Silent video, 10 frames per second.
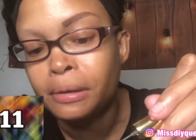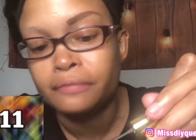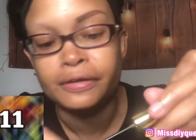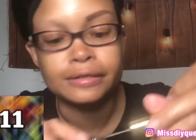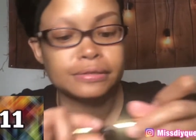
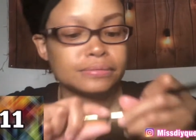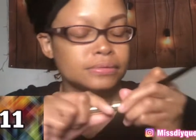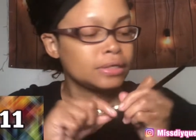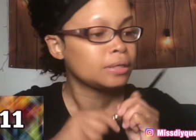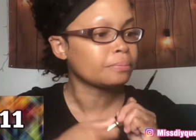Perfect,
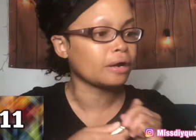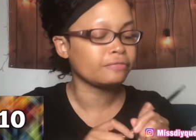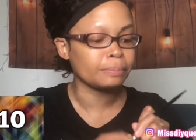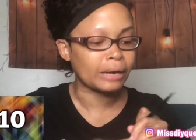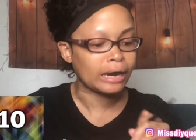
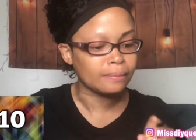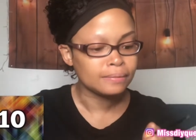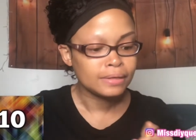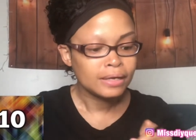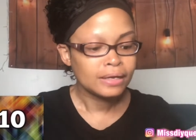perfect brow.
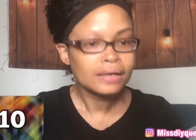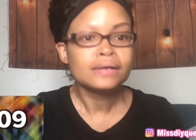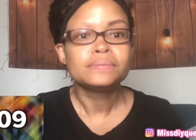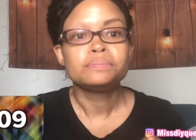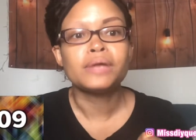
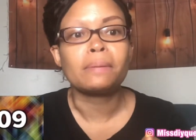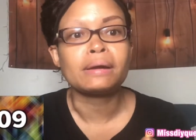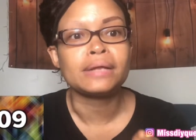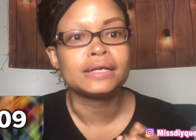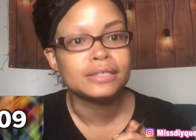Y'all probably
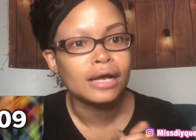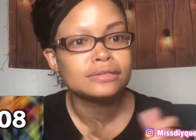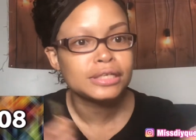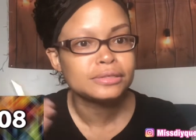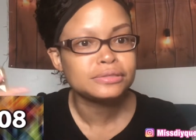like,
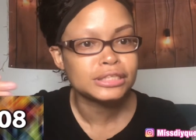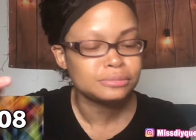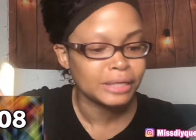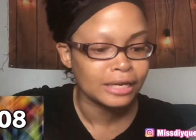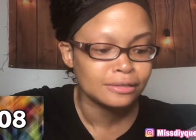yo, can you teach
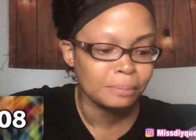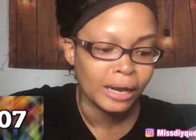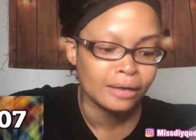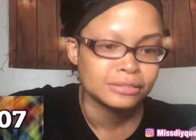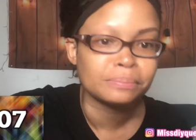me how to do
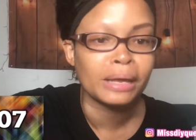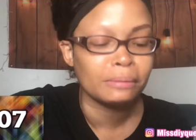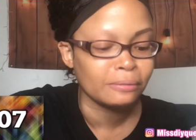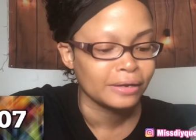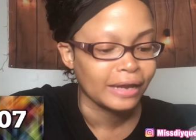brows?
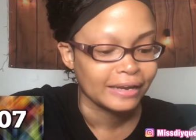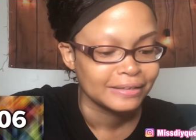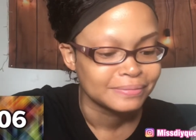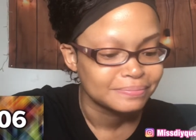Maybe one day.